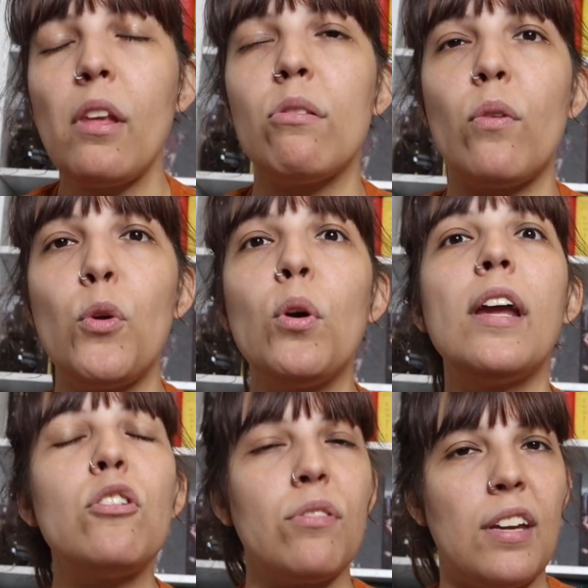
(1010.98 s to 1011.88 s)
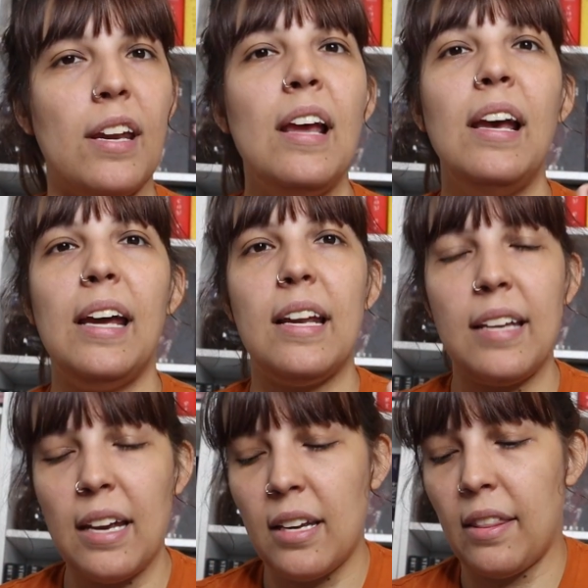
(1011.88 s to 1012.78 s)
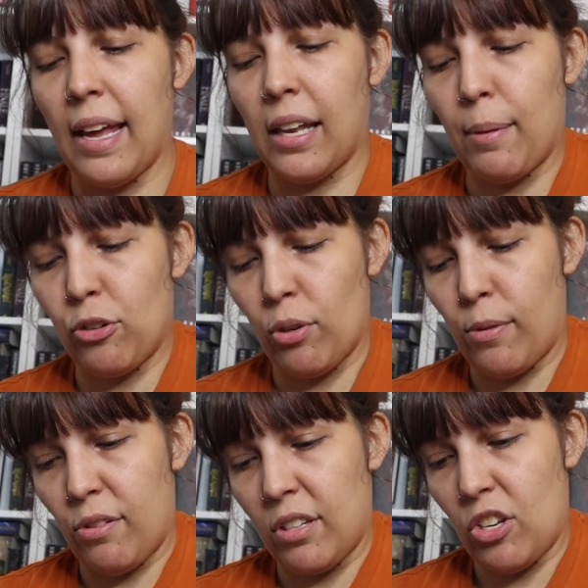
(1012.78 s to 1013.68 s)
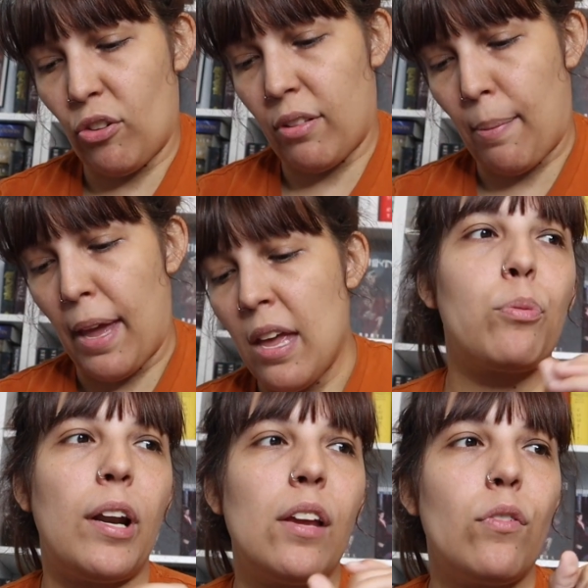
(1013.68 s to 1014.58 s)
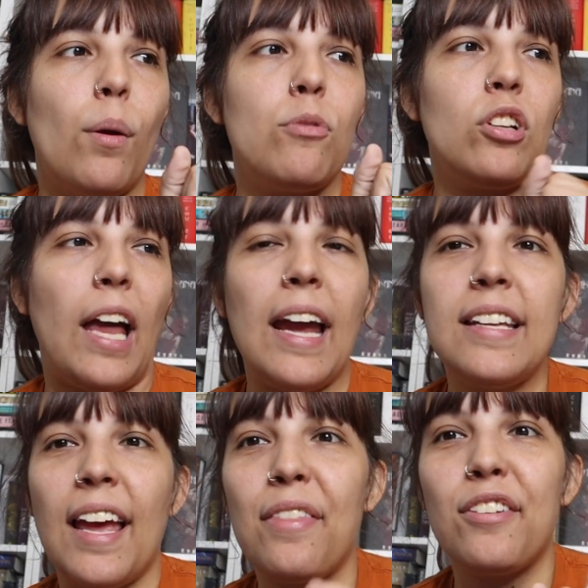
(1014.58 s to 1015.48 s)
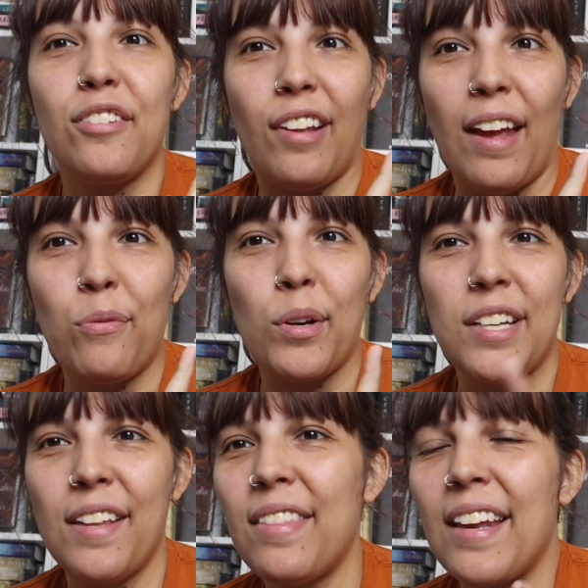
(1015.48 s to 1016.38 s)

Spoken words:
So if you are interested in attending the Elementary Music Teacher Summit, it's running from July 10th to July 14th.